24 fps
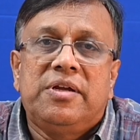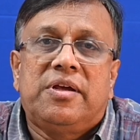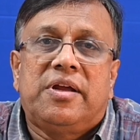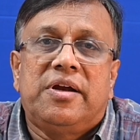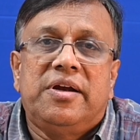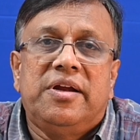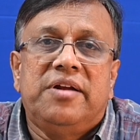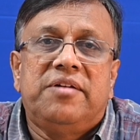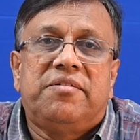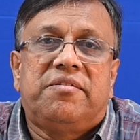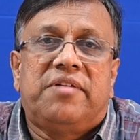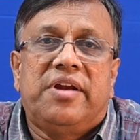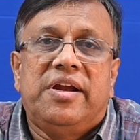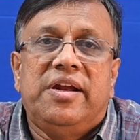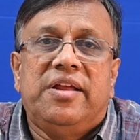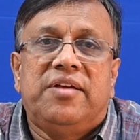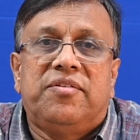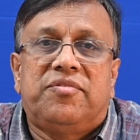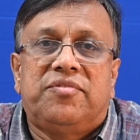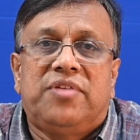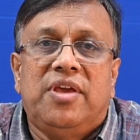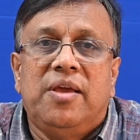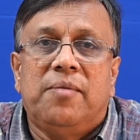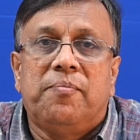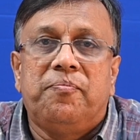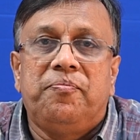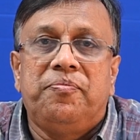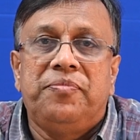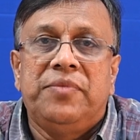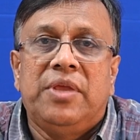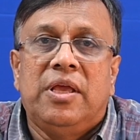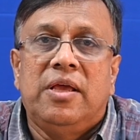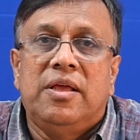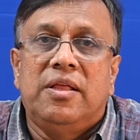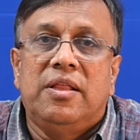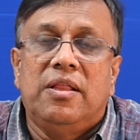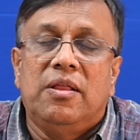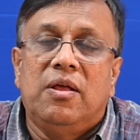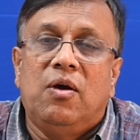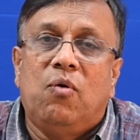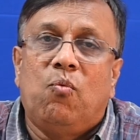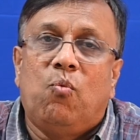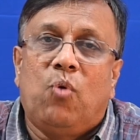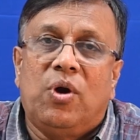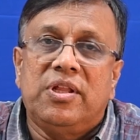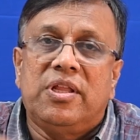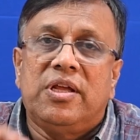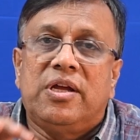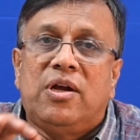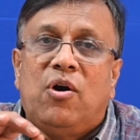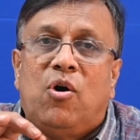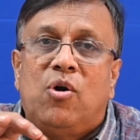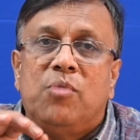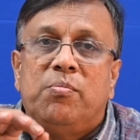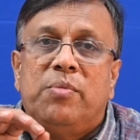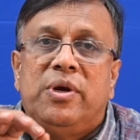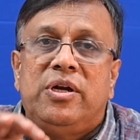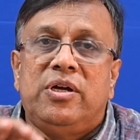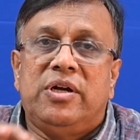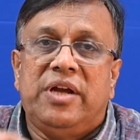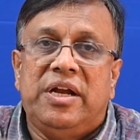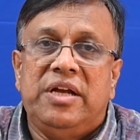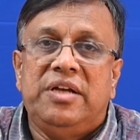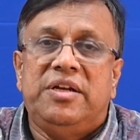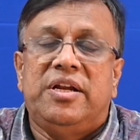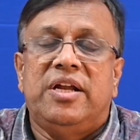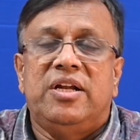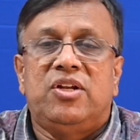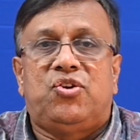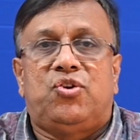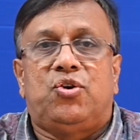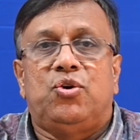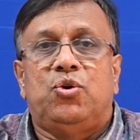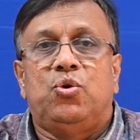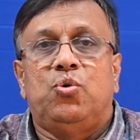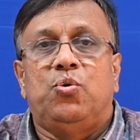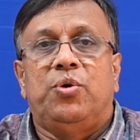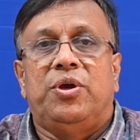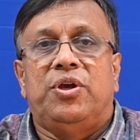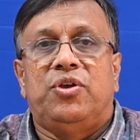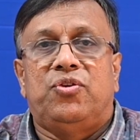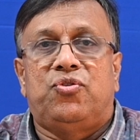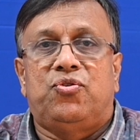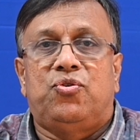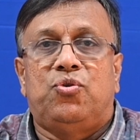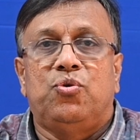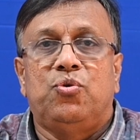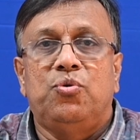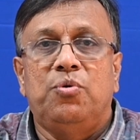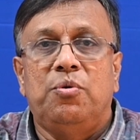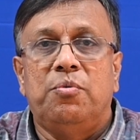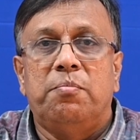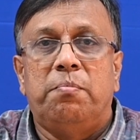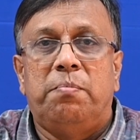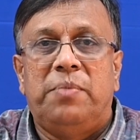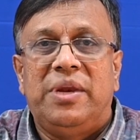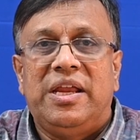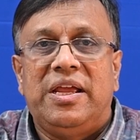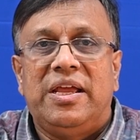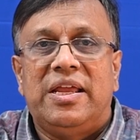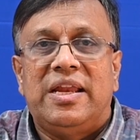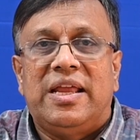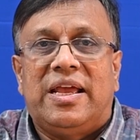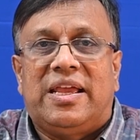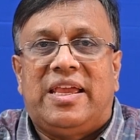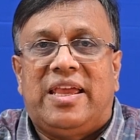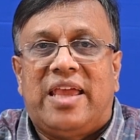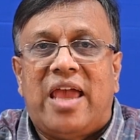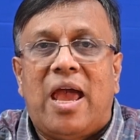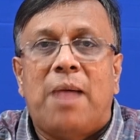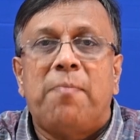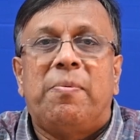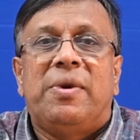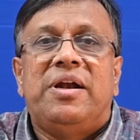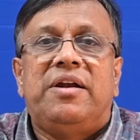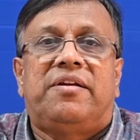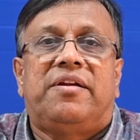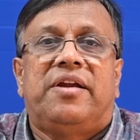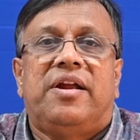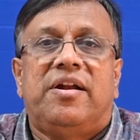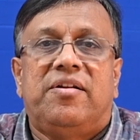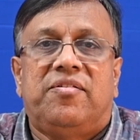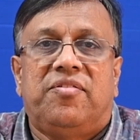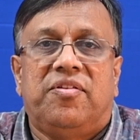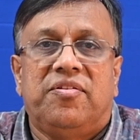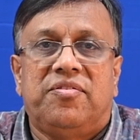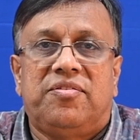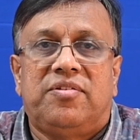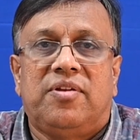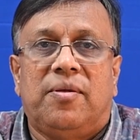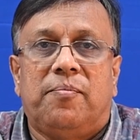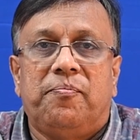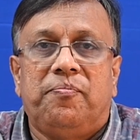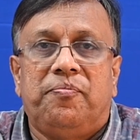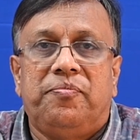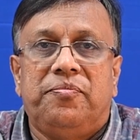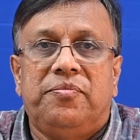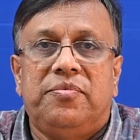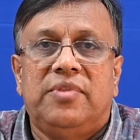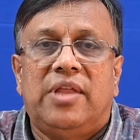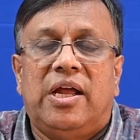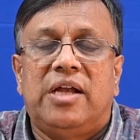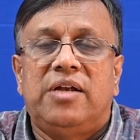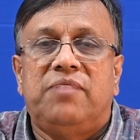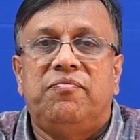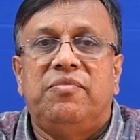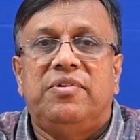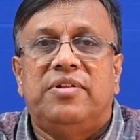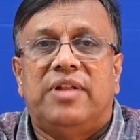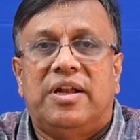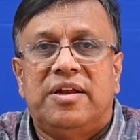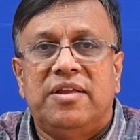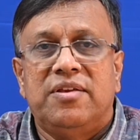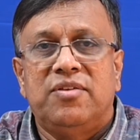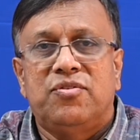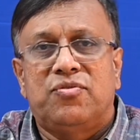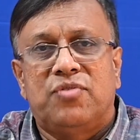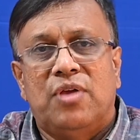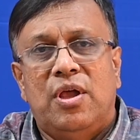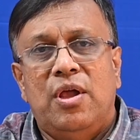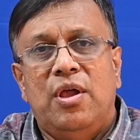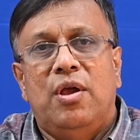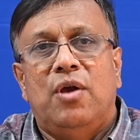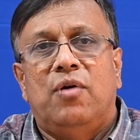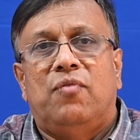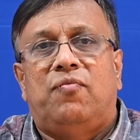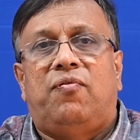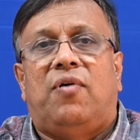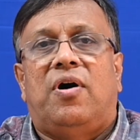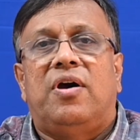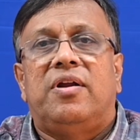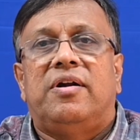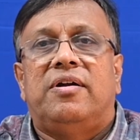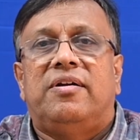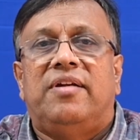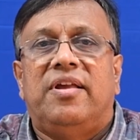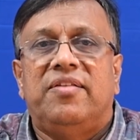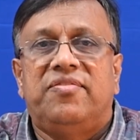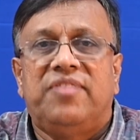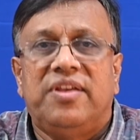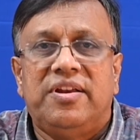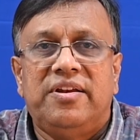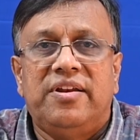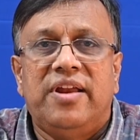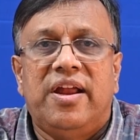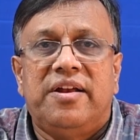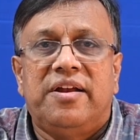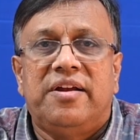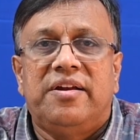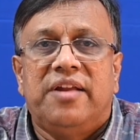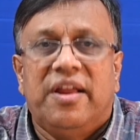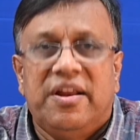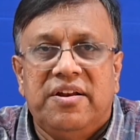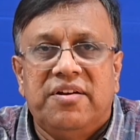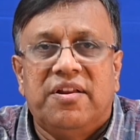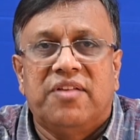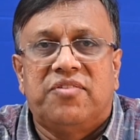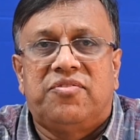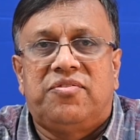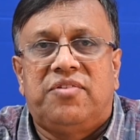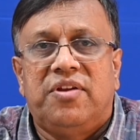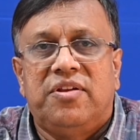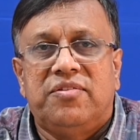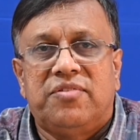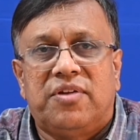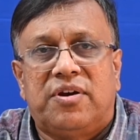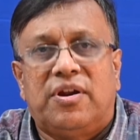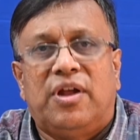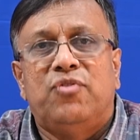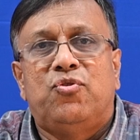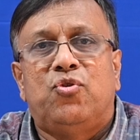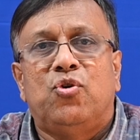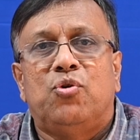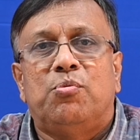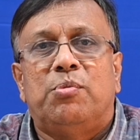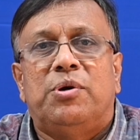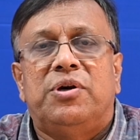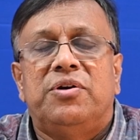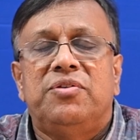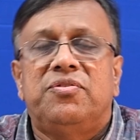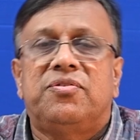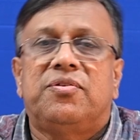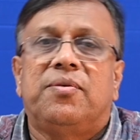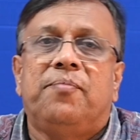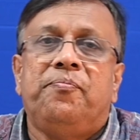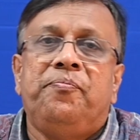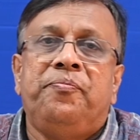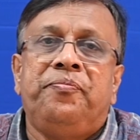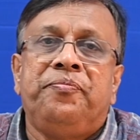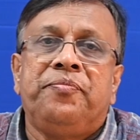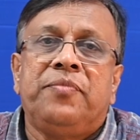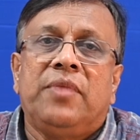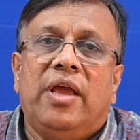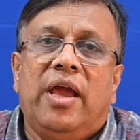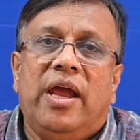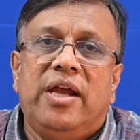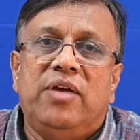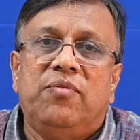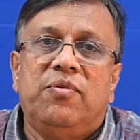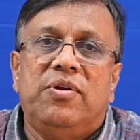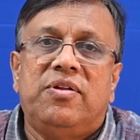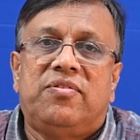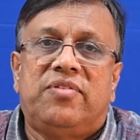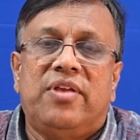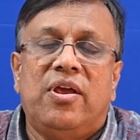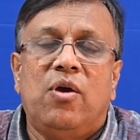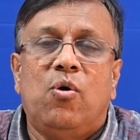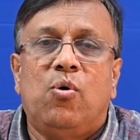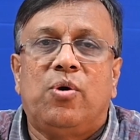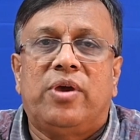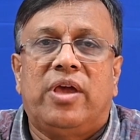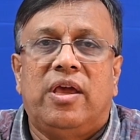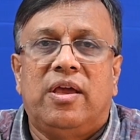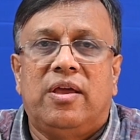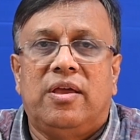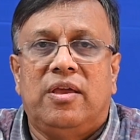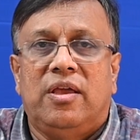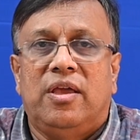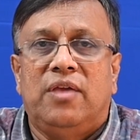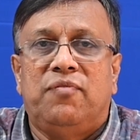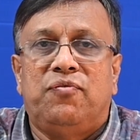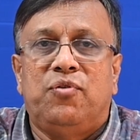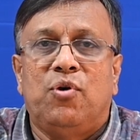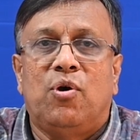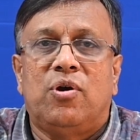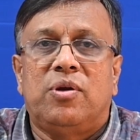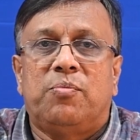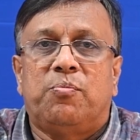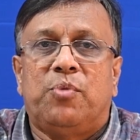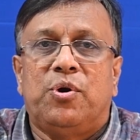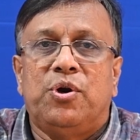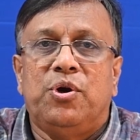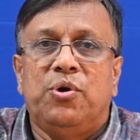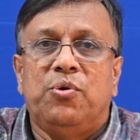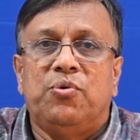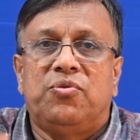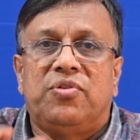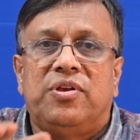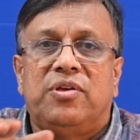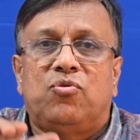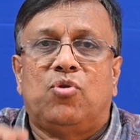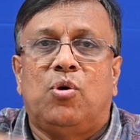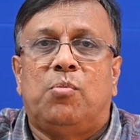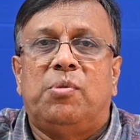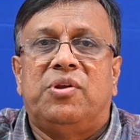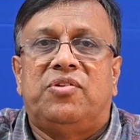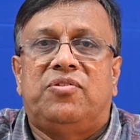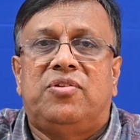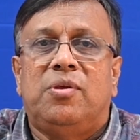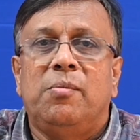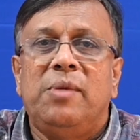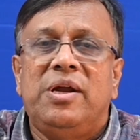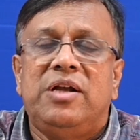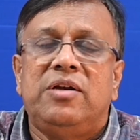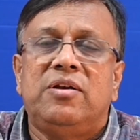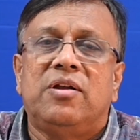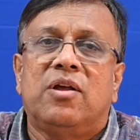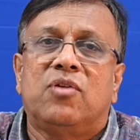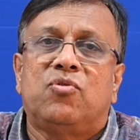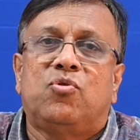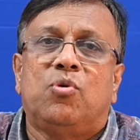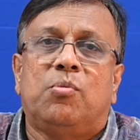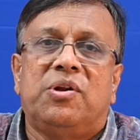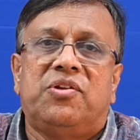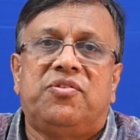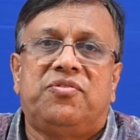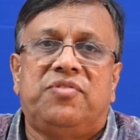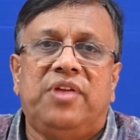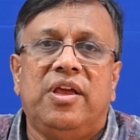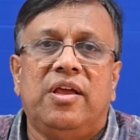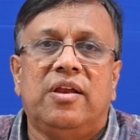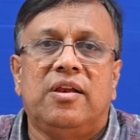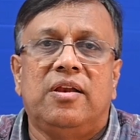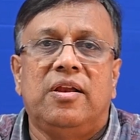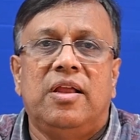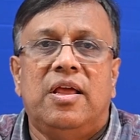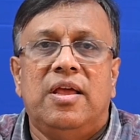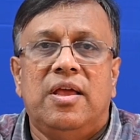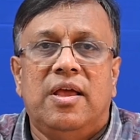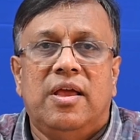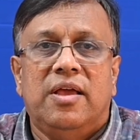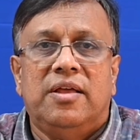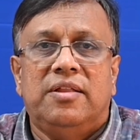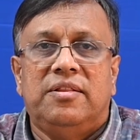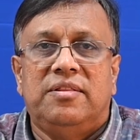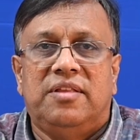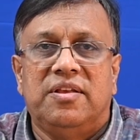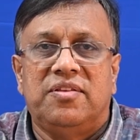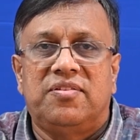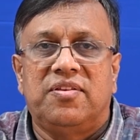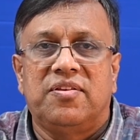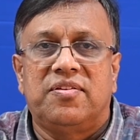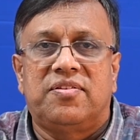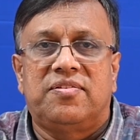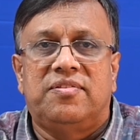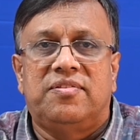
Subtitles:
credit trading scheme, what the government intends to do is to bring in a cap and trade system. That is, for designated industries and consumers, it will say, okay, if you are producing so much cement or so much steel, this is